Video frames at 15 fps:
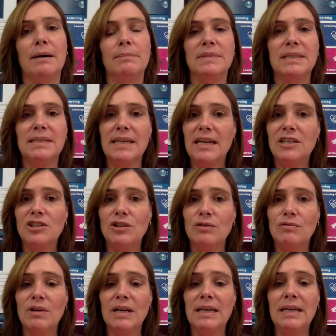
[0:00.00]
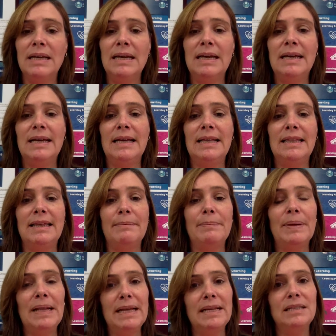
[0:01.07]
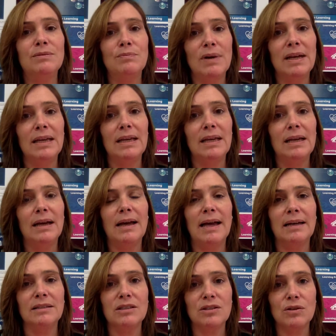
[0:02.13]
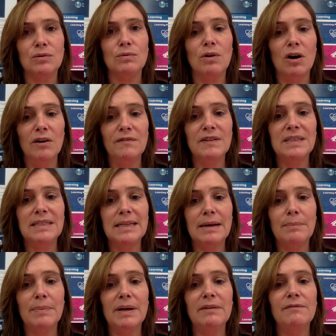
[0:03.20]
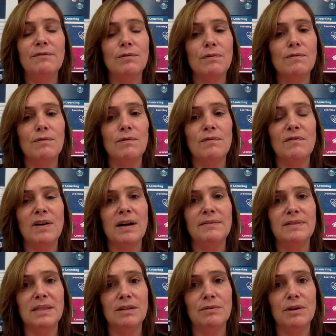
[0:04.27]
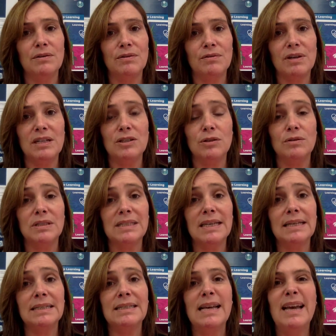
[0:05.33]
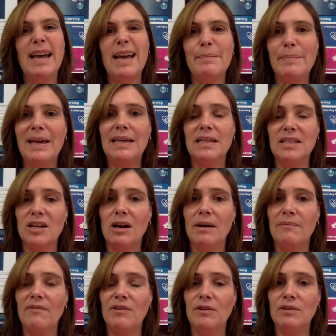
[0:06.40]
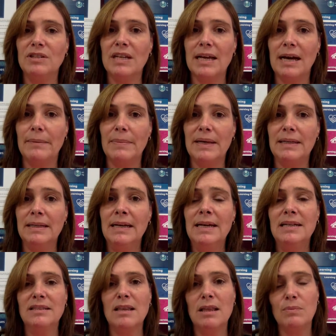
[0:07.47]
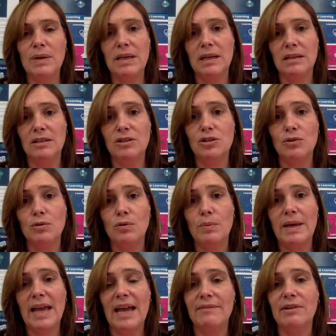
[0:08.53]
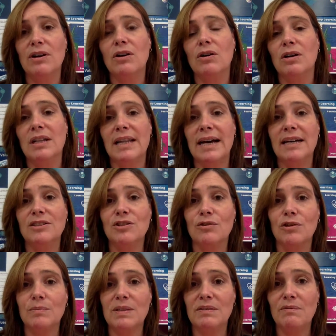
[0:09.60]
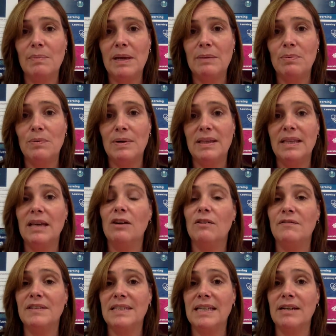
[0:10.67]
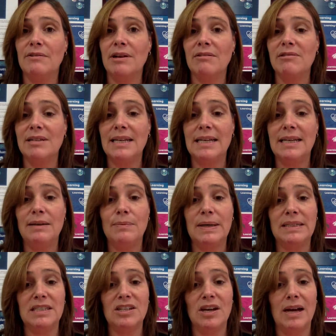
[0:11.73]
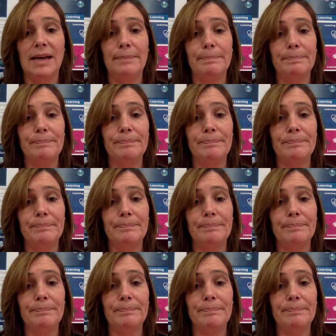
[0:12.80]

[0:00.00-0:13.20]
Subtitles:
stationery, then please ring our school office number 4450-326 and make a time for you to come in so that we can ensure we haven't got large groups of people in the office area at any one time.